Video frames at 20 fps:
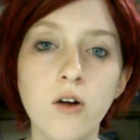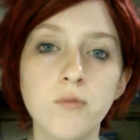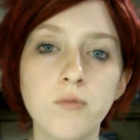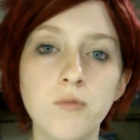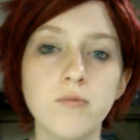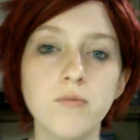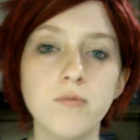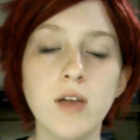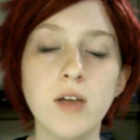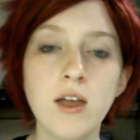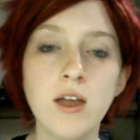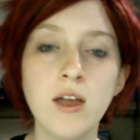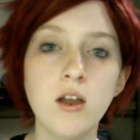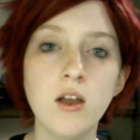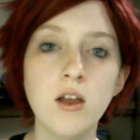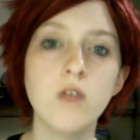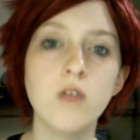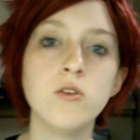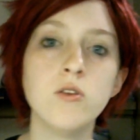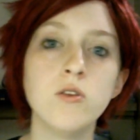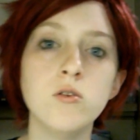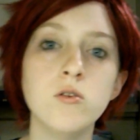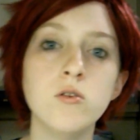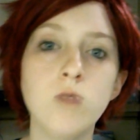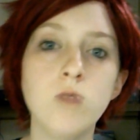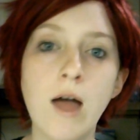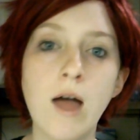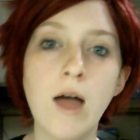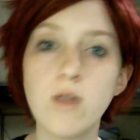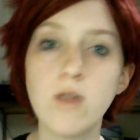Again, if you
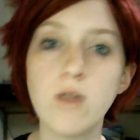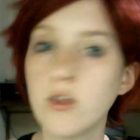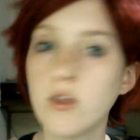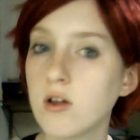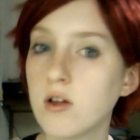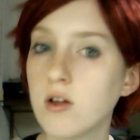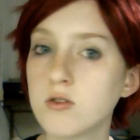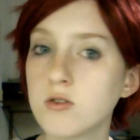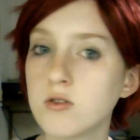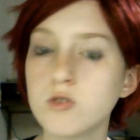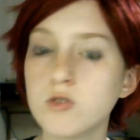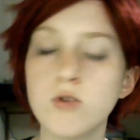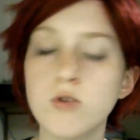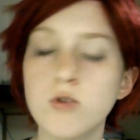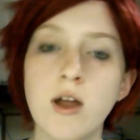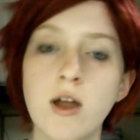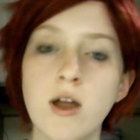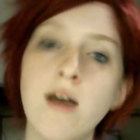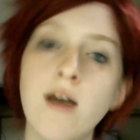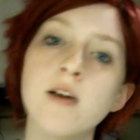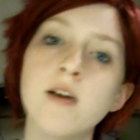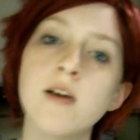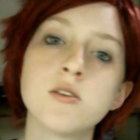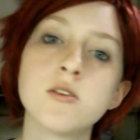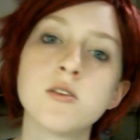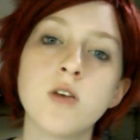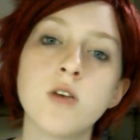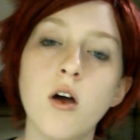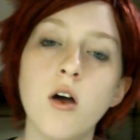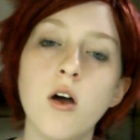have anything else you want to ask,
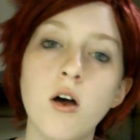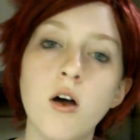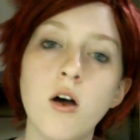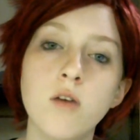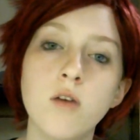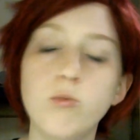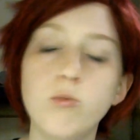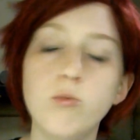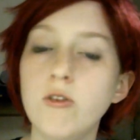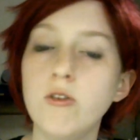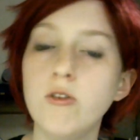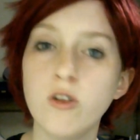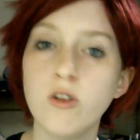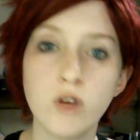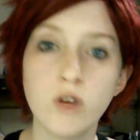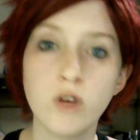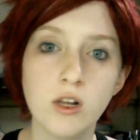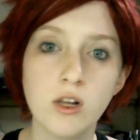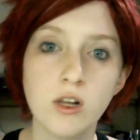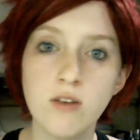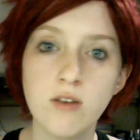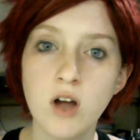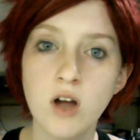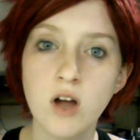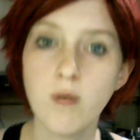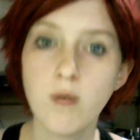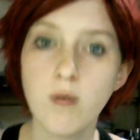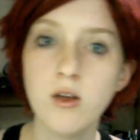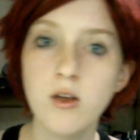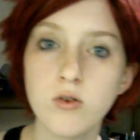do feel free to leave a
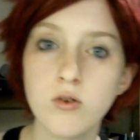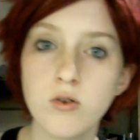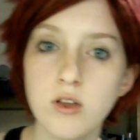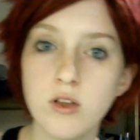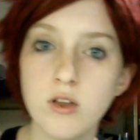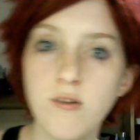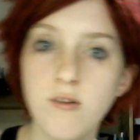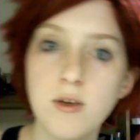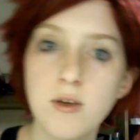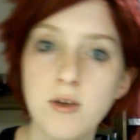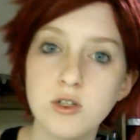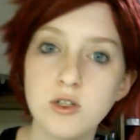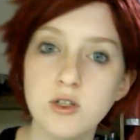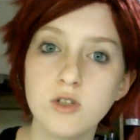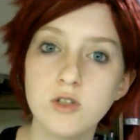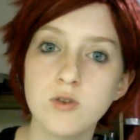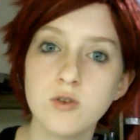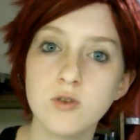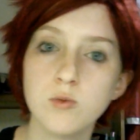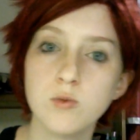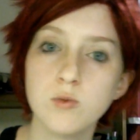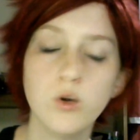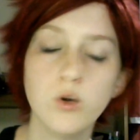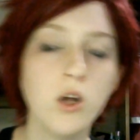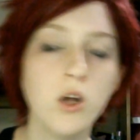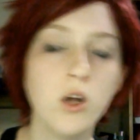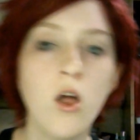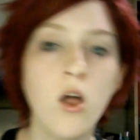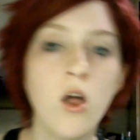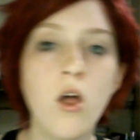comment or leave a message of some sort.
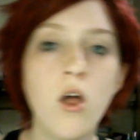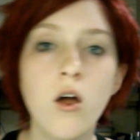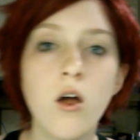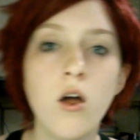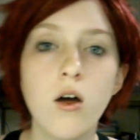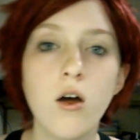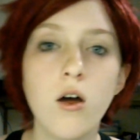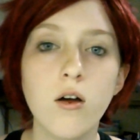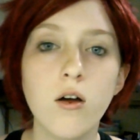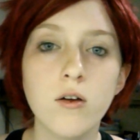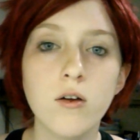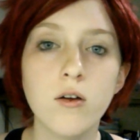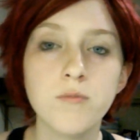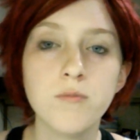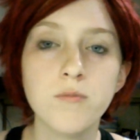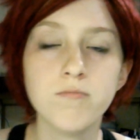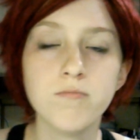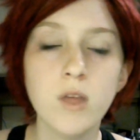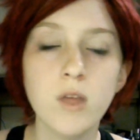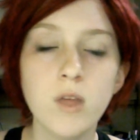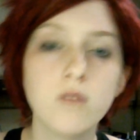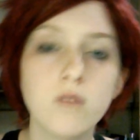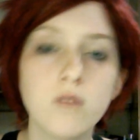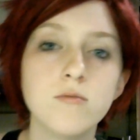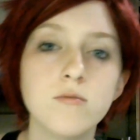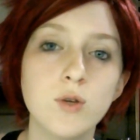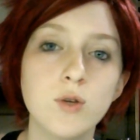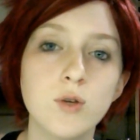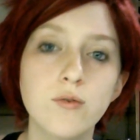Yeah, so,